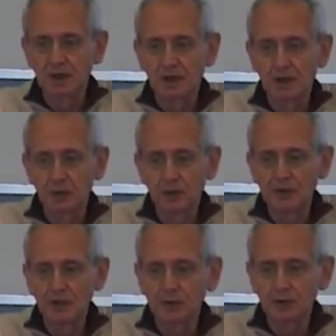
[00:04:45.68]

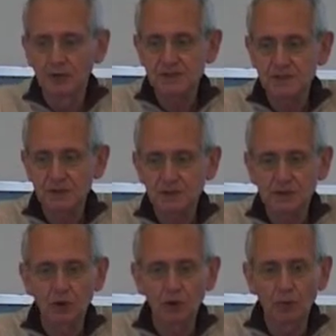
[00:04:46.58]
where they would examine
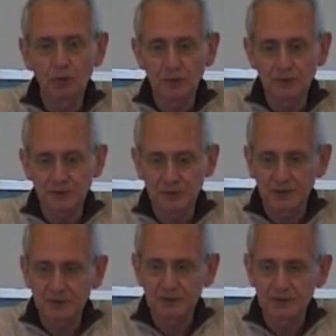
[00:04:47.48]
the core purpose
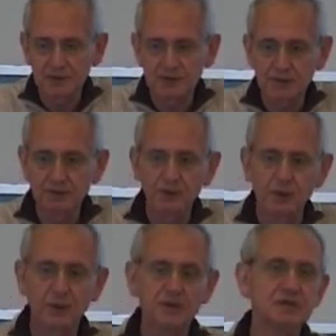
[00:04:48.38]
activities and
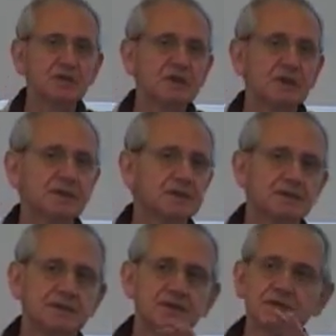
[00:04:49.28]
information needs.
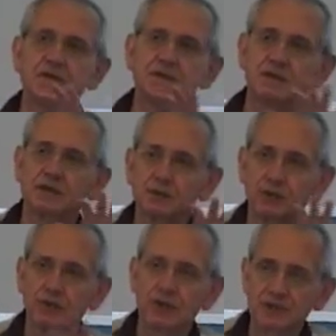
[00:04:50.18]
Since this is an
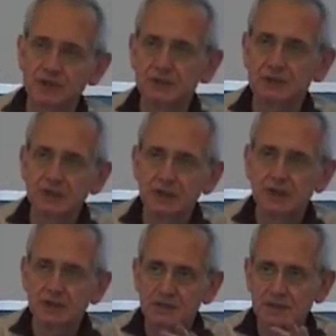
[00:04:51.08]
information
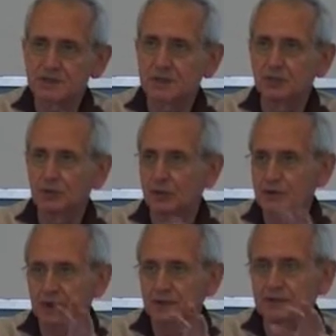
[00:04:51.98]
system
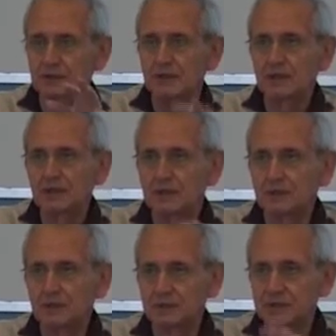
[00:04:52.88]
project
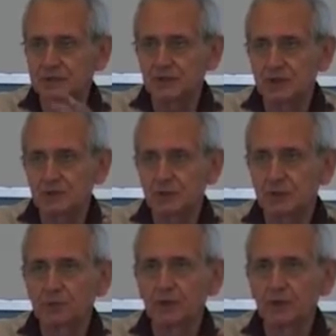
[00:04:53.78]
which tries to